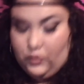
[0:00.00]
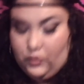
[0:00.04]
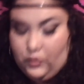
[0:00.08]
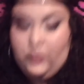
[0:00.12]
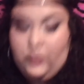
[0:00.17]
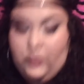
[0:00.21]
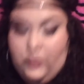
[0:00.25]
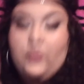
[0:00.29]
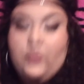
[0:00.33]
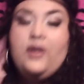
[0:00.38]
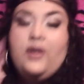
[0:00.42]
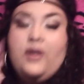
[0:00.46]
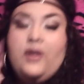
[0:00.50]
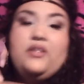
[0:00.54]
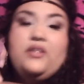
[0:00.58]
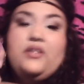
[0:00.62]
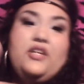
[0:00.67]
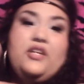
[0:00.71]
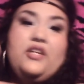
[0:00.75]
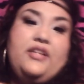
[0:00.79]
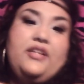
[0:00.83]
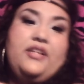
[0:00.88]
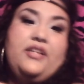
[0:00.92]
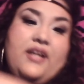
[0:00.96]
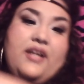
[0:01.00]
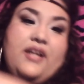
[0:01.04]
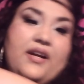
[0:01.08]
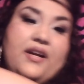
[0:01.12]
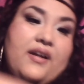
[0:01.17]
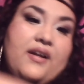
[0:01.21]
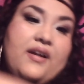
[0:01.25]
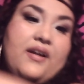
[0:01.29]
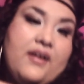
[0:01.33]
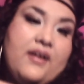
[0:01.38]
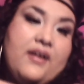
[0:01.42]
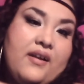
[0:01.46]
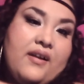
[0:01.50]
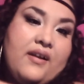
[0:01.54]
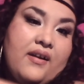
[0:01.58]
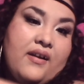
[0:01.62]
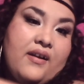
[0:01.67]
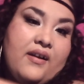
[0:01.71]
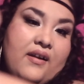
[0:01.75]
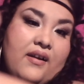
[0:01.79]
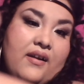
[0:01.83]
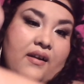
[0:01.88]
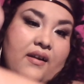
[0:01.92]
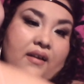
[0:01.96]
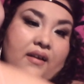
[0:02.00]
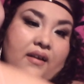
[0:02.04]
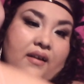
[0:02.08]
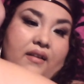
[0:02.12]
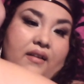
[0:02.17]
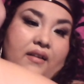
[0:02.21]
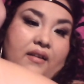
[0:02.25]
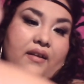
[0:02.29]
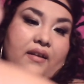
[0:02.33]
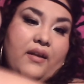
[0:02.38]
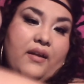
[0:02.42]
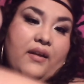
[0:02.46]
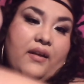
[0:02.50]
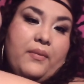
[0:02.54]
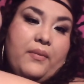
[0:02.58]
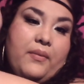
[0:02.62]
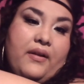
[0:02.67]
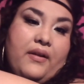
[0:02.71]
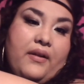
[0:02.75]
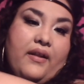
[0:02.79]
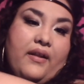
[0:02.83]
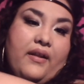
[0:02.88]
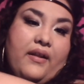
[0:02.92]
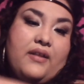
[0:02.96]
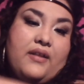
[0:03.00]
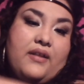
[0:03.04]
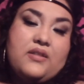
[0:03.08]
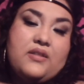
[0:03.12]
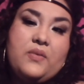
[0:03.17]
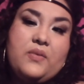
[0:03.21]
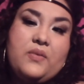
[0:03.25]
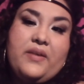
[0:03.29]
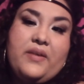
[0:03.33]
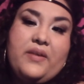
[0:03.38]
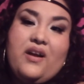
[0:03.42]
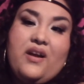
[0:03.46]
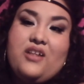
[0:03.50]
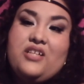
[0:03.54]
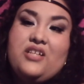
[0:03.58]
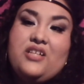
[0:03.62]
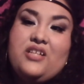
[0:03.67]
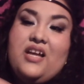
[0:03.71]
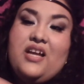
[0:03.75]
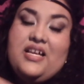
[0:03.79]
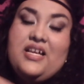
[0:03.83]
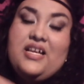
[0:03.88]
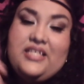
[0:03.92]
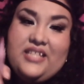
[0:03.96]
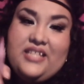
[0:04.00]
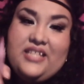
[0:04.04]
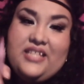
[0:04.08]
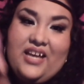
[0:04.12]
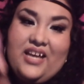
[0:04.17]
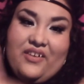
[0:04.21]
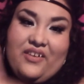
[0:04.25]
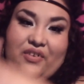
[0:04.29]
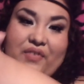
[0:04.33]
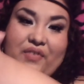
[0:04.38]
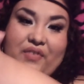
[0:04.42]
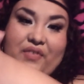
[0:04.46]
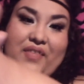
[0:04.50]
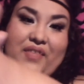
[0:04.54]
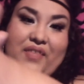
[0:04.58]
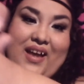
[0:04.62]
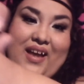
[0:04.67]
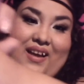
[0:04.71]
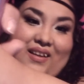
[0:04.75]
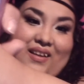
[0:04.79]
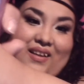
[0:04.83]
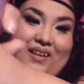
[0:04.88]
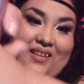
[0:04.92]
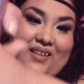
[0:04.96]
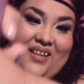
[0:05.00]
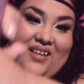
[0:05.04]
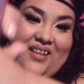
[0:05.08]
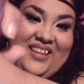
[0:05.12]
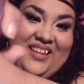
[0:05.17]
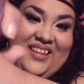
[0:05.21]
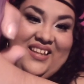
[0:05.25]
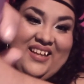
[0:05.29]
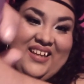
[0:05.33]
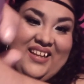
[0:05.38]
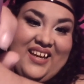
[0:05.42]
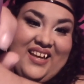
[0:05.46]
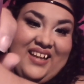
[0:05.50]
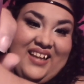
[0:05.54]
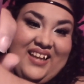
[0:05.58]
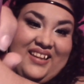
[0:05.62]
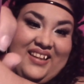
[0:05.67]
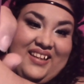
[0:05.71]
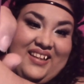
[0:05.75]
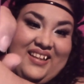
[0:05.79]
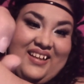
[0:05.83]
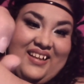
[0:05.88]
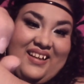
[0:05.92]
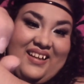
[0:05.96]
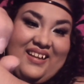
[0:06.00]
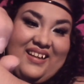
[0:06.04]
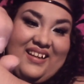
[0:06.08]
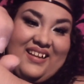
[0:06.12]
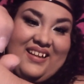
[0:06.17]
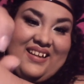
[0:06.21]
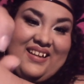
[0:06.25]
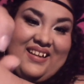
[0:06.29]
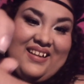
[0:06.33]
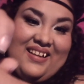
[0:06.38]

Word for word: Ooh, it's right there. Look at how pretty that is. Oh my gosh. See, I don't know if that, look at the